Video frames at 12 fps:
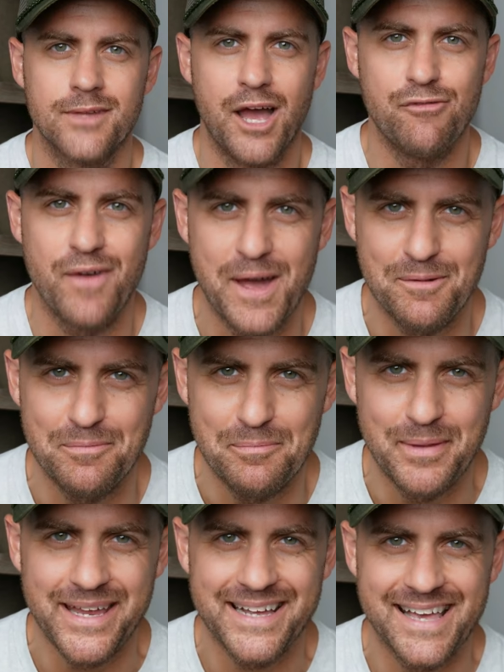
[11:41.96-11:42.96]
Hey fam,
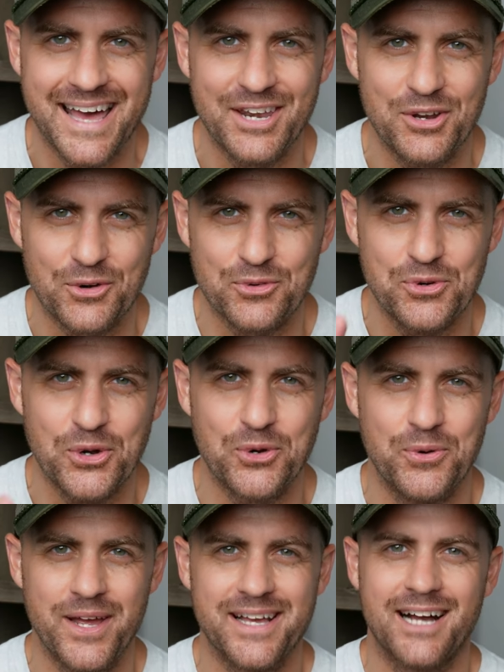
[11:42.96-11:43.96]
me again real
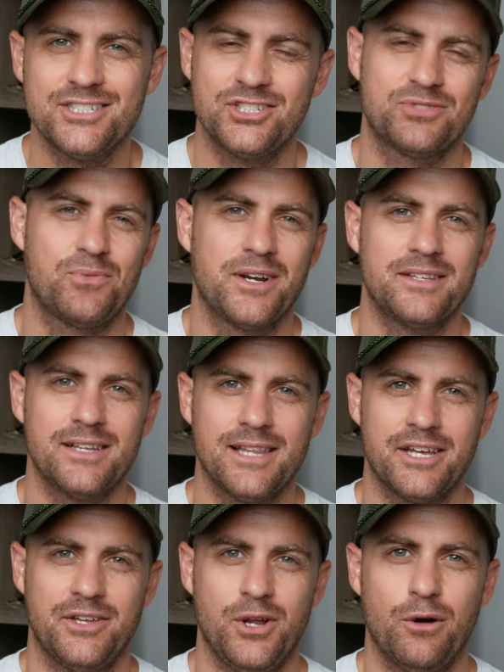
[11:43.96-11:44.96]
quick. I just wanted to
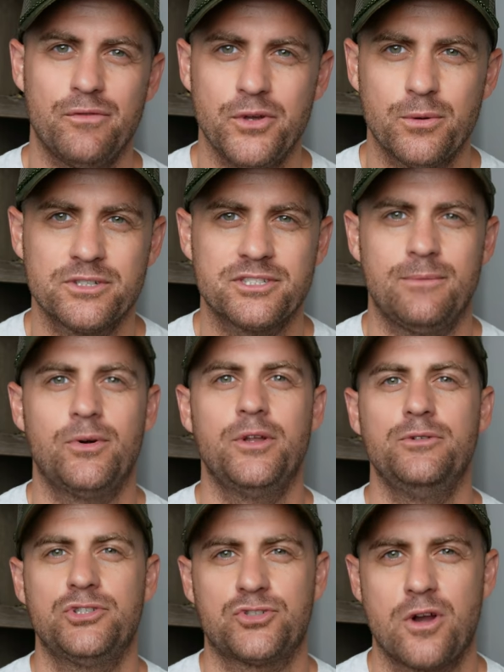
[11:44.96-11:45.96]
let you know, if you are someone
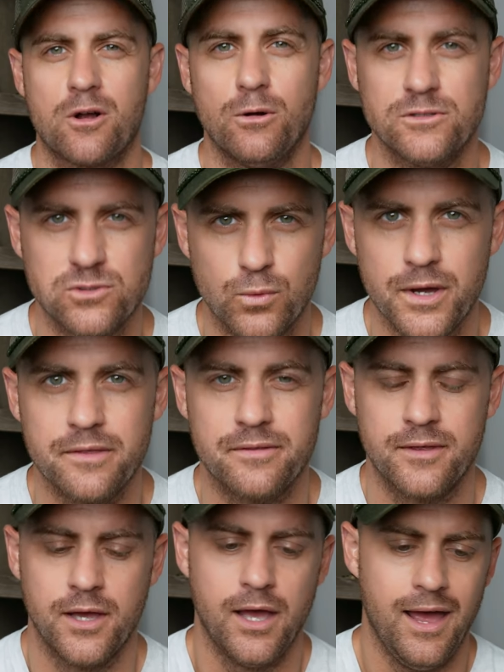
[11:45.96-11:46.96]
who struggles
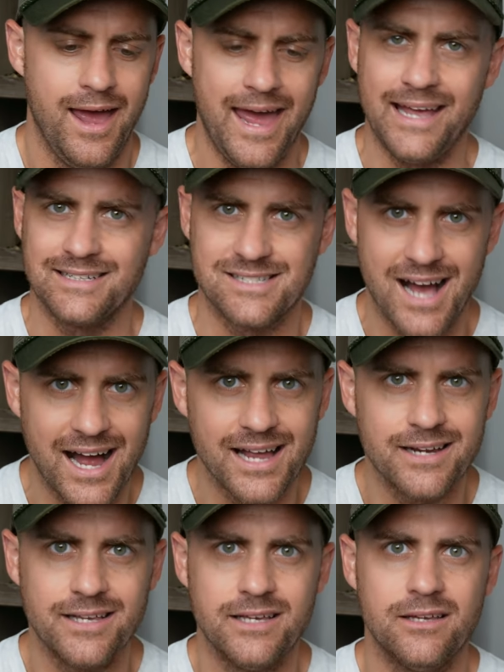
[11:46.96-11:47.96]
with
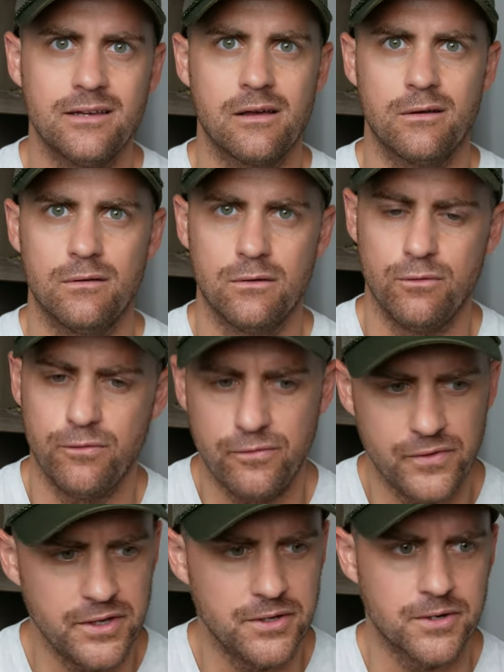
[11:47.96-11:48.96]
anxiety,
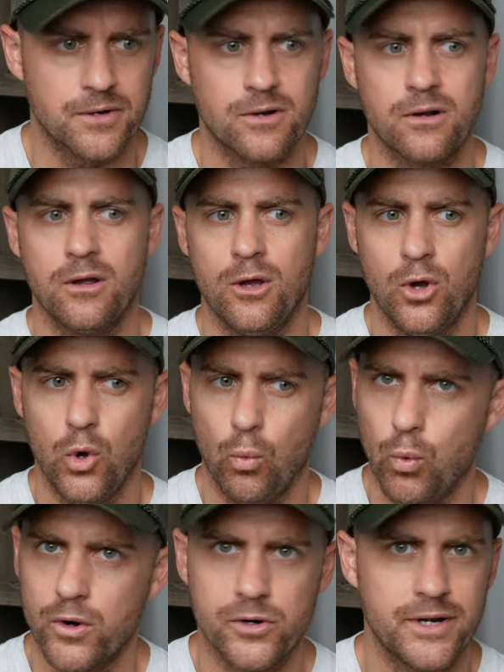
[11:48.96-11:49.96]
fear,
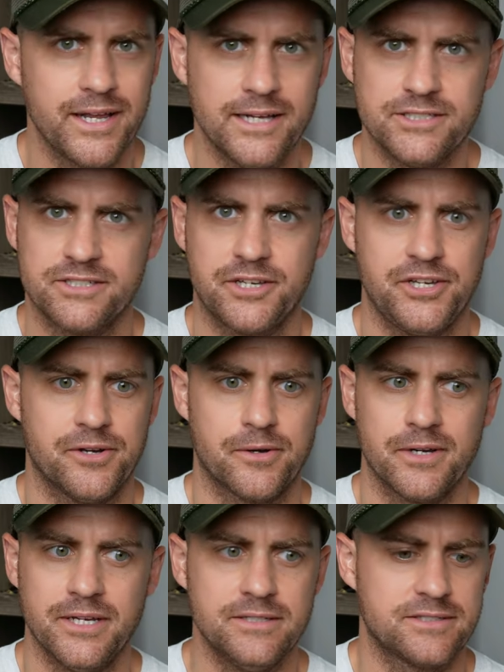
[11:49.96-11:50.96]
worry,
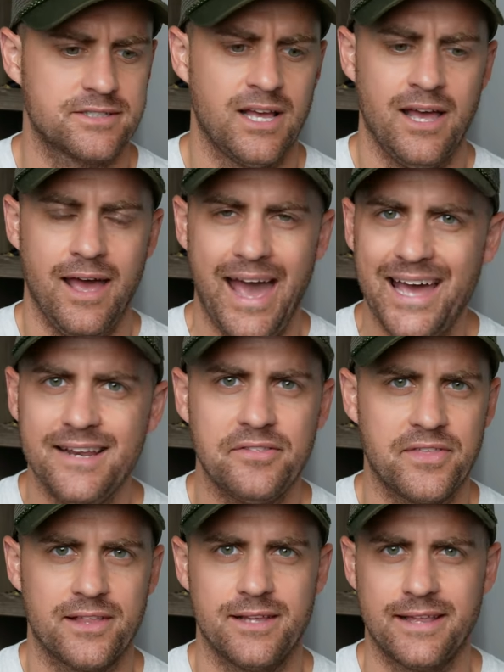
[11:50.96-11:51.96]
insecurities,
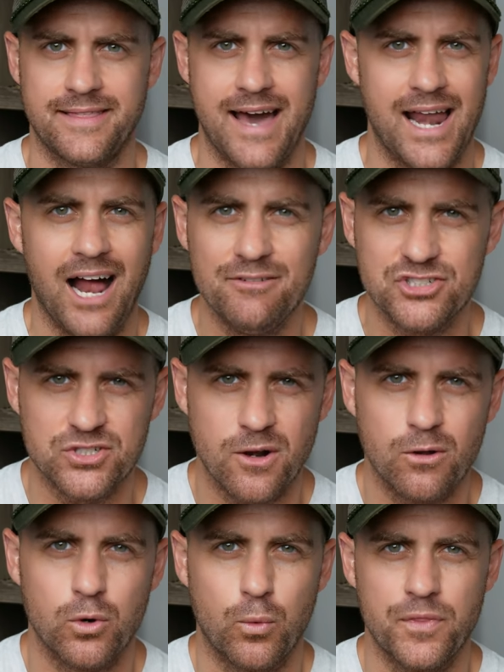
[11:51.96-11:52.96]
anything like that, I've
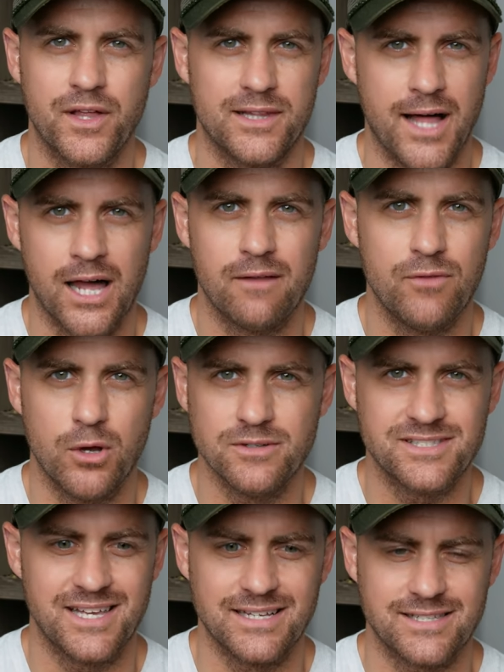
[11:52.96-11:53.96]
struggled with a lot of
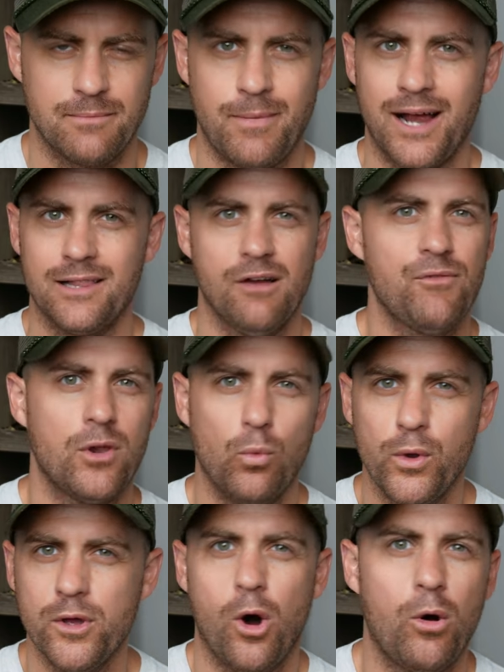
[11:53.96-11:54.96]
those things in my life,
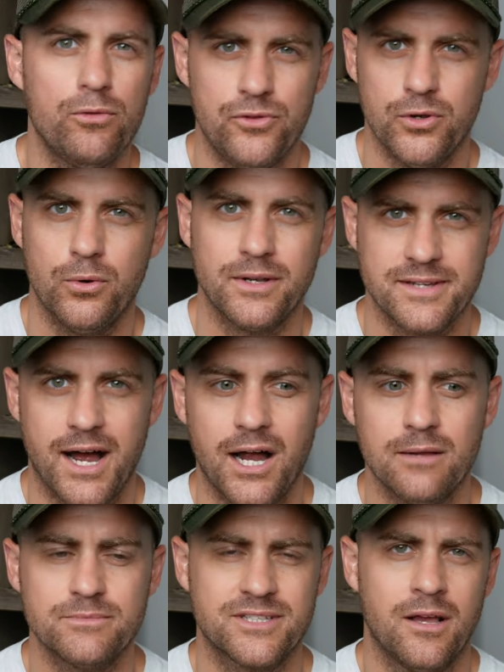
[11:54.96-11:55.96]
and we all do at
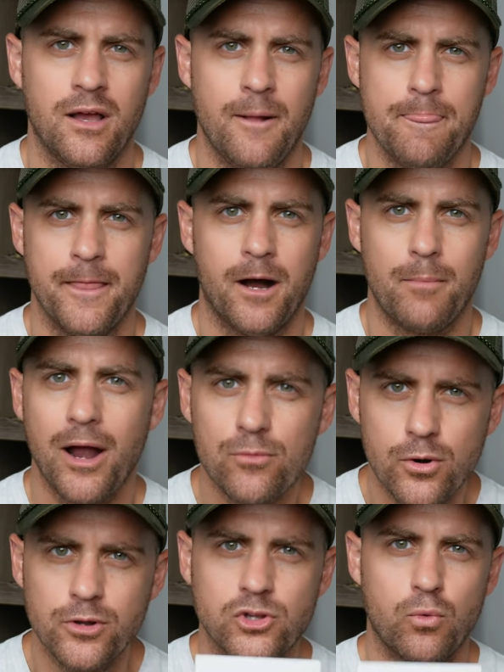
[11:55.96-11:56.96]
times. I
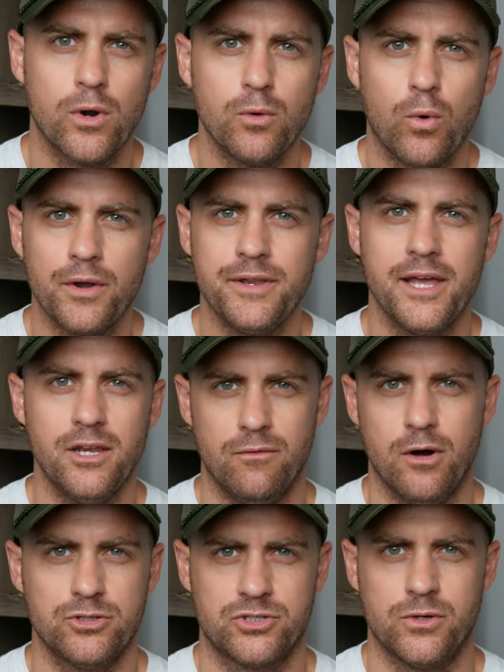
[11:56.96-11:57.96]
wrote a 21-day
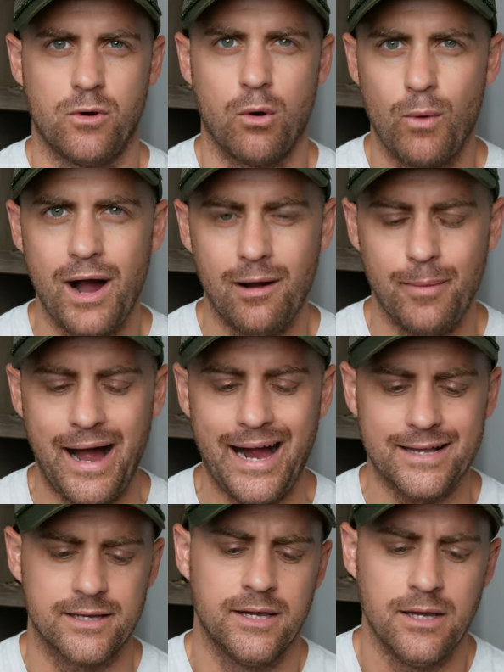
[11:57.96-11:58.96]
devotional a while
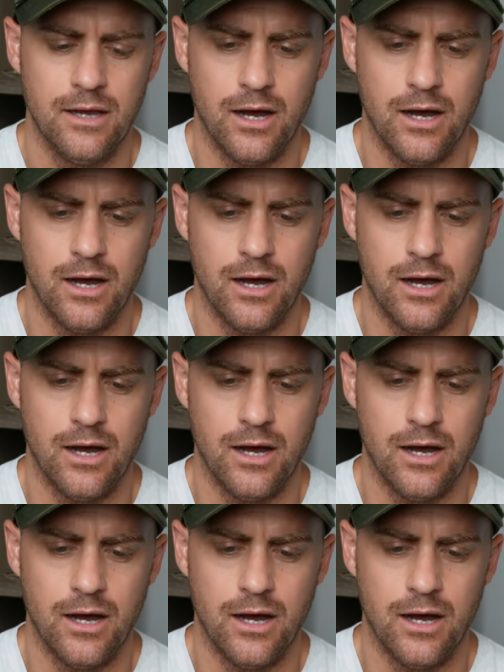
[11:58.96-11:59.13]
back.